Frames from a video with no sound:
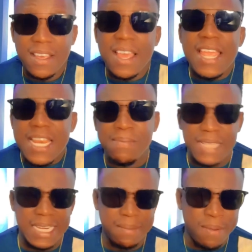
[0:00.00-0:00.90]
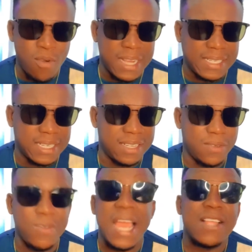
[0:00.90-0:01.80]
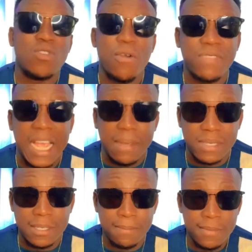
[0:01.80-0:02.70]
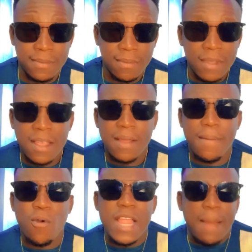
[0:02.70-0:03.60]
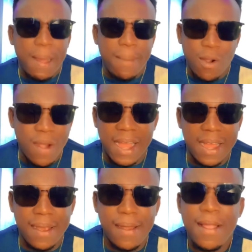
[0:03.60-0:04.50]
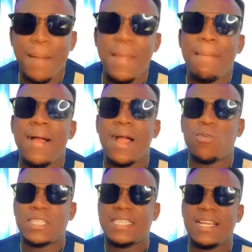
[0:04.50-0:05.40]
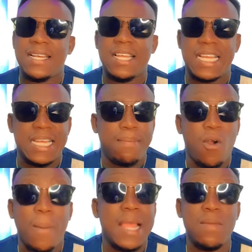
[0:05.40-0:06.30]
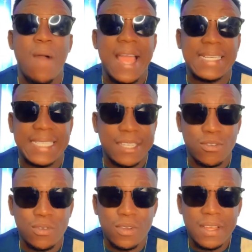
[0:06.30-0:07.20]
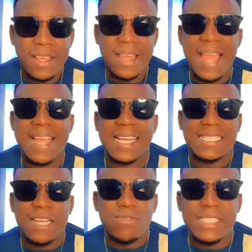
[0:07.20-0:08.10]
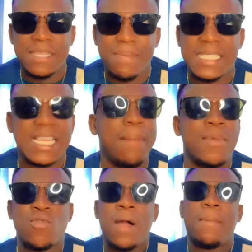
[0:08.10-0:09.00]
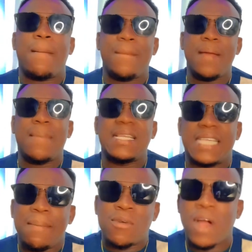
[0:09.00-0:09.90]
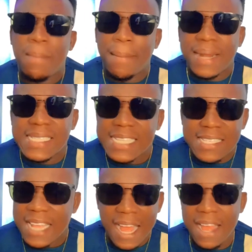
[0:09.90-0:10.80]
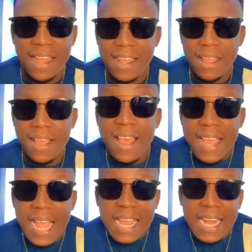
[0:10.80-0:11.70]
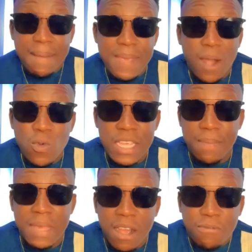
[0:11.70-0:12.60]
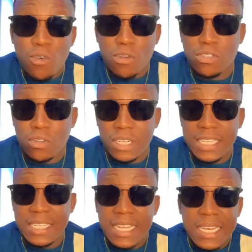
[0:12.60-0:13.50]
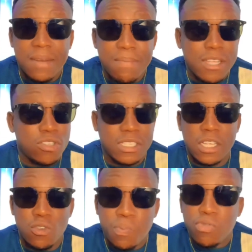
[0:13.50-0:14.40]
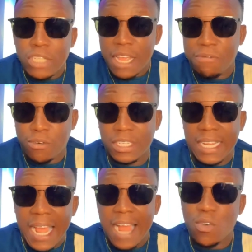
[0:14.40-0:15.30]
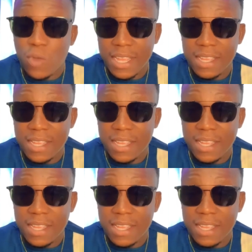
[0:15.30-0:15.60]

In himself, in my mind, we are in tough times. Oh yeah, Baba, wa. Remember, I'm watching any. I'm not mind my head, no. And I said, "Don't me jam me one man. Remember, jam me one man. Man, yes, ah. Kakrebiya, we be a focus on it, and then make sure say you put effort and hard work.